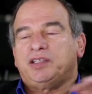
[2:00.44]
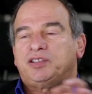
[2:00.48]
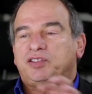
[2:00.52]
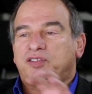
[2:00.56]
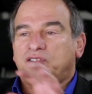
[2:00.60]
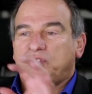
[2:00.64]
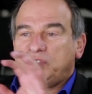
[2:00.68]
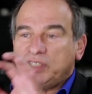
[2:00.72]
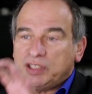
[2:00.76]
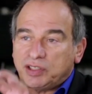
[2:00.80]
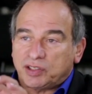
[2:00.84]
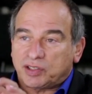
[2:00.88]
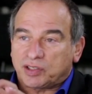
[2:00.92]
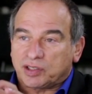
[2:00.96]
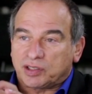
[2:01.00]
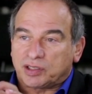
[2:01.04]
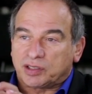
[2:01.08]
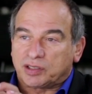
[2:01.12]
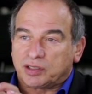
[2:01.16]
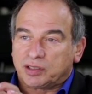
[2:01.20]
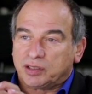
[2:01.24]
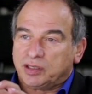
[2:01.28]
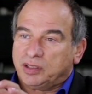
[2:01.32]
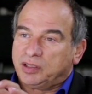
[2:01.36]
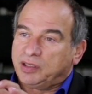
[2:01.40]
Each
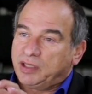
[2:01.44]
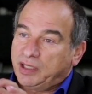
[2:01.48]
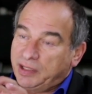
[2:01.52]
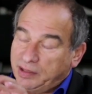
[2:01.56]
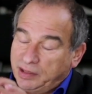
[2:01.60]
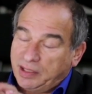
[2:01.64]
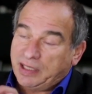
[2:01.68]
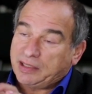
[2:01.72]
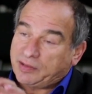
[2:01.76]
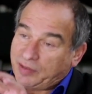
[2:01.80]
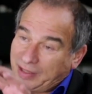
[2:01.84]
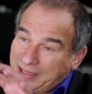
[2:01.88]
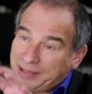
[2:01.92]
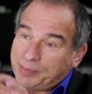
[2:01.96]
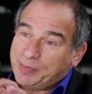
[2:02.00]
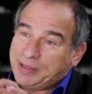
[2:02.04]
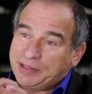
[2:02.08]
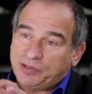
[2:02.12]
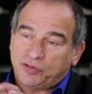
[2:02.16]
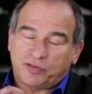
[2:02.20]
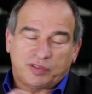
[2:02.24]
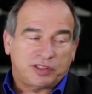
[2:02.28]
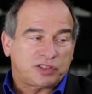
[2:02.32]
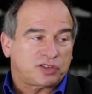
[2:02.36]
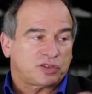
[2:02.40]
teacher in that
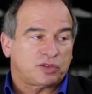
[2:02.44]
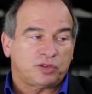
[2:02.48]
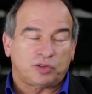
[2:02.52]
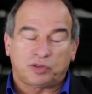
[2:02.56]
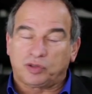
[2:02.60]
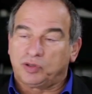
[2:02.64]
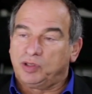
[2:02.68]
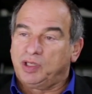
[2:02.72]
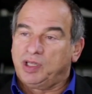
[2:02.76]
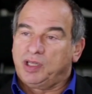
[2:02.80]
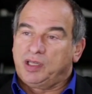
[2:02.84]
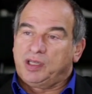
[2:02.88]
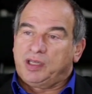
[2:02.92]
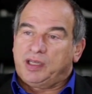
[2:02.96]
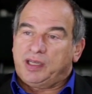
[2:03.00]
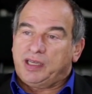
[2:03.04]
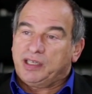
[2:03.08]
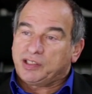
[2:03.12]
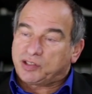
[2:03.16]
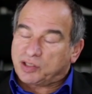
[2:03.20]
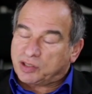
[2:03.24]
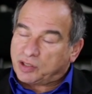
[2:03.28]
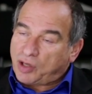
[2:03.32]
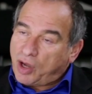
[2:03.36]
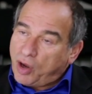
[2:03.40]
elementary school
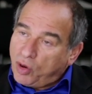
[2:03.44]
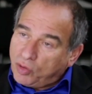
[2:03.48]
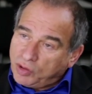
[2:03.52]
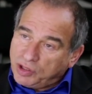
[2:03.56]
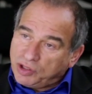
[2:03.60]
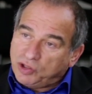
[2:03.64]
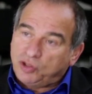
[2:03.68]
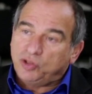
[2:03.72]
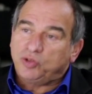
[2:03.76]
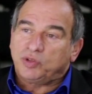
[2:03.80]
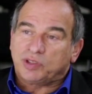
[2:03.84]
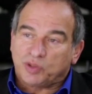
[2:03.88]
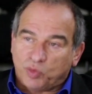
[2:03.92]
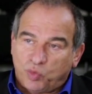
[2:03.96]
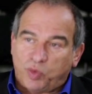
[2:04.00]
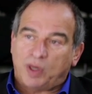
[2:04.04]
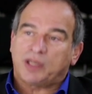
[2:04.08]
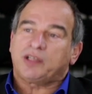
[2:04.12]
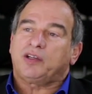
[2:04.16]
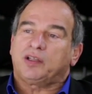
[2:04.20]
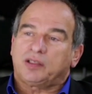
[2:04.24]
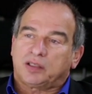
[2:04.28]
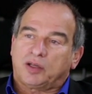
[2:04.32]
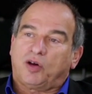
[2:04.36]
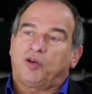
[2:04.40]
is only doing
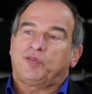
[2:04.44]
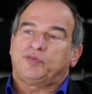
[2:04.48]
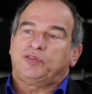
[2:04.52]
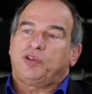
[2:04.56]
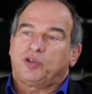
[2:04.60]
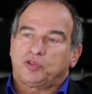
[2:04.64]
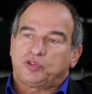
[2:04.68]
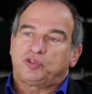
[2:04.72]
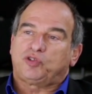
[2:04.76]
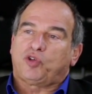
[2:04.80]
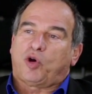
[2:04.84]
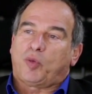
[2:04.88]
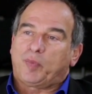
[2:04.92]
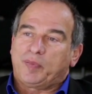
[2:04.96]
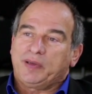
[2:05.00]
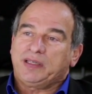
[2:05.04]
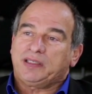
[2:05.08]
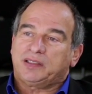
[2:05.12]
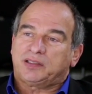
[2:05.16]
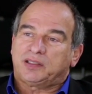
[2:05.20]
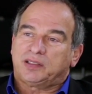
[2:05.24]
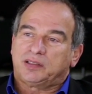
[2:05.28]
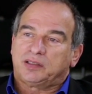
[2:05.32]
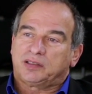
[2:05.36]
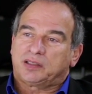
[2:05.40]
one of those
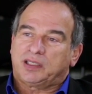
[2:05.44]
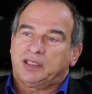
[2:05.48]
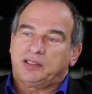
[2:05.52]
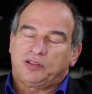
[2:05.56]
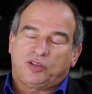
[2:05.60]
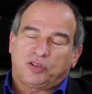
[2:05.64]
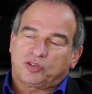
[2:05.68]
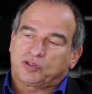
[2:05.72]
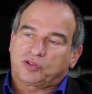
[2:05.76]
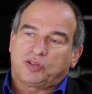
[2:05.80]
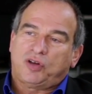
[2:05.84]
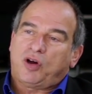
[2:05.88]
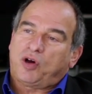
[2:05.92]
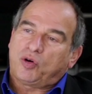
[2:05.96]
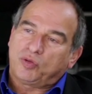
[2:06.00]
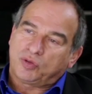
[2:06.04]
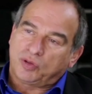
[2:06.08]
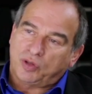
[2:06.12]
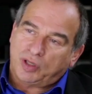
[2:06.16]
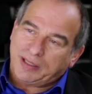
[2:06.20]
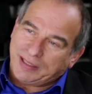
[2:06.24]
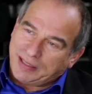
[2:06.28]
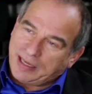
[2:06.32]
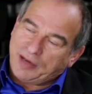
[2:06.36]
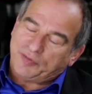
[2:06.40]
topics and not
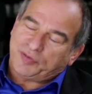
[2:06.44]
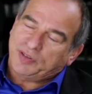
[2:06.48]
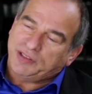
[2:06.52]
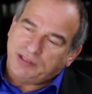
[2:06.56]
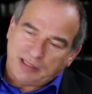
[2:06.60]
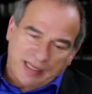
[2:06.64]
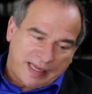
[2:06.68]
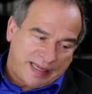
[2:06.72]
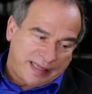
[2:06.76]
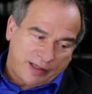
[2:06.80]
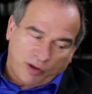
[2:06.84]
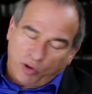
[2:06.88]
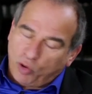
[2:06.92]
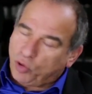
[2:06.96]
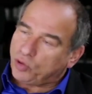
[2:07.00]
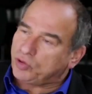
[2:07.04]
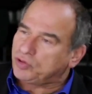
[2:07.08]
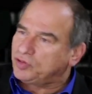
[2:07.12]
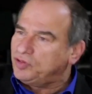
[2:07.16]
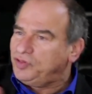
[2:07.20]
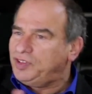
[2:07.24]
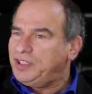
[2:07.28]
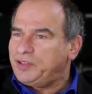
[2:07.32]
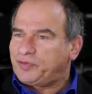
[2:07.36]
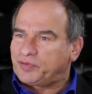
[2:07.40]
going every day
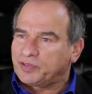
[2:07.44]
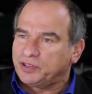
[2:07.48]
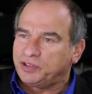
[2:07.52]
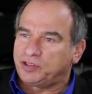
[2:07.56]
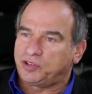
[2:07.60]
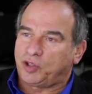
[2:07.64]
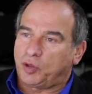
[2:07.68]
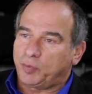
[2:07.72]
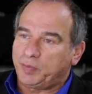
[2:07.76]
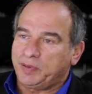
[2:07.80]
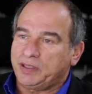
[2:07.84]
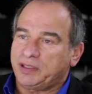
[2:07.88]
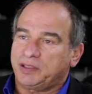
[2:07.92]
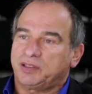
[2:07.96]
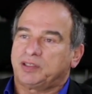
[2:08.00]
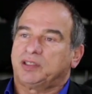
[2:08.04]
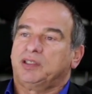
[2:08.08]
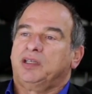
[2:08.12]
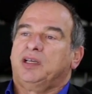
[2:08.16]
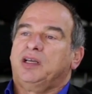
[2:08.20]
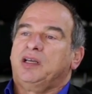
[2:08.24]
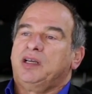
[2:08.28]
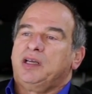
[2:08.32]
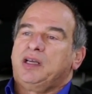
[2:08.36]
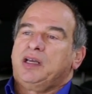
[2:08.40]
all different topics.
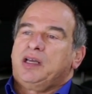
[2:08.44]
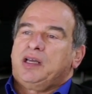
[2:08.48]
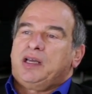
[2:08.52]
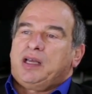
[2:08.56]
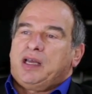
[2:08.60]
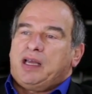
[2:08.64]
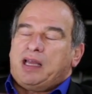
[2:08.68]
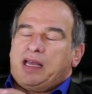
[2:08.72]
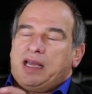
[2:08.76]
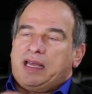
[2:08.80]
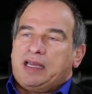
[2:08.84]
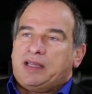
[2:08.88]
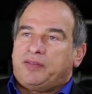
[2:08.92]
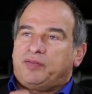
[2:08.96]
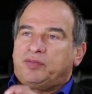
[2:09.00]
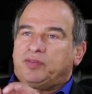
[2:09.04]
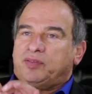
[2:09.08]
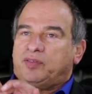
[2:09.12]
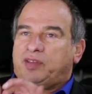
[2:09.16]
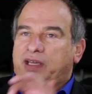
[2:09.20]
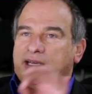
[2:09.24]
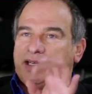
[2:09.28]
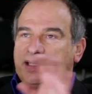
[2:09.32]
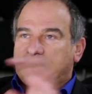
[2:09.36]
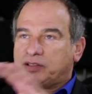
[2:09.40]

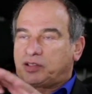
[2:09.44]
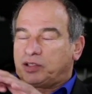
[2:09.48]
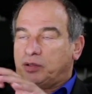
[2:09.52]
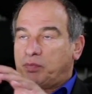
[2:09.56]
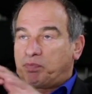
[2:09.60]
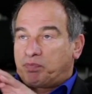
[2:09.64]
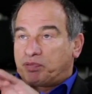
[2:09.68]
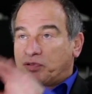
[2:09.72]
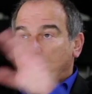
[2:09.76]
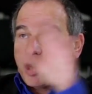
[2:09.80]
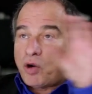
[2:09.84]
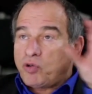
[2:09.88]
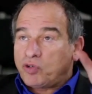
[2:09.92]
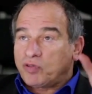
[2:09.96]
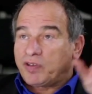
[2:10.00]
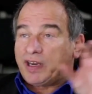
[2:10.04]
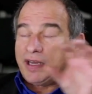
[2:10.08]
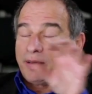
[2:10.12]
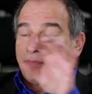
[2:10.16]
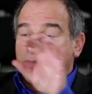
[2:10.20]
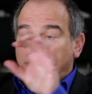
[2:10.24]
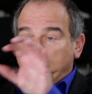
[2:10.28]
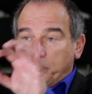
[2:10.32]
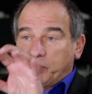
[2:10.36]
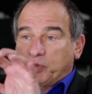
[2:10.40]
And there is a
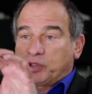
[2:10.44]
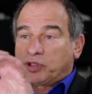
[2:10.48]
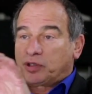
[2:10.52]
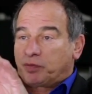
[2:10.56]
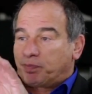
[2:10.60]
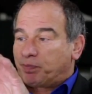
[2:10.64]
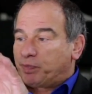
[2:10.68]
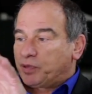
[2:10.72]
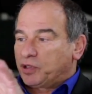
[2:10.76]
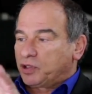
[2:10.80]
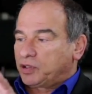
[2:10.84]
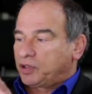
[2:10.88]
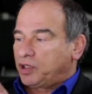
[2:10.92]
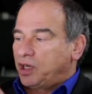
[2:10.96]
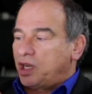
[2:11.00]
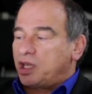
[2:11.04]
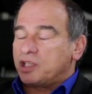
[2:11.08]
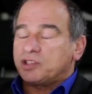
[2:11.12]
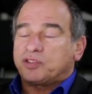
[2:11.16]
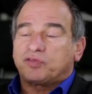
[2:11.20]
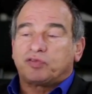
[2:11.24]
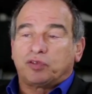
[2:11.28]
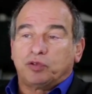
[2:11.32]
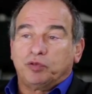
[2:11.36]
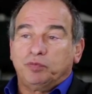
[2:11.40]
program per, per
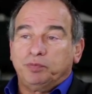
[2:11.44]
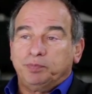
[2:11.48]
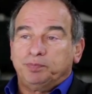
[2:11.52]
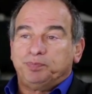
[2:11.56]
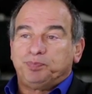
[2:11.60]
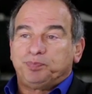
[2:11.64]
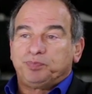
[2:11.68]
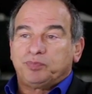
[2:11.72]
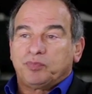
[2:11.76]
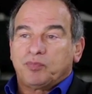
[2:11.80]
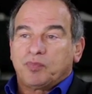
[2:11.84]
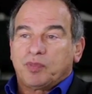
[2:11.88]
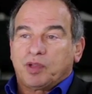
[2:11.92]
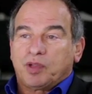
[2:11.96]
classroom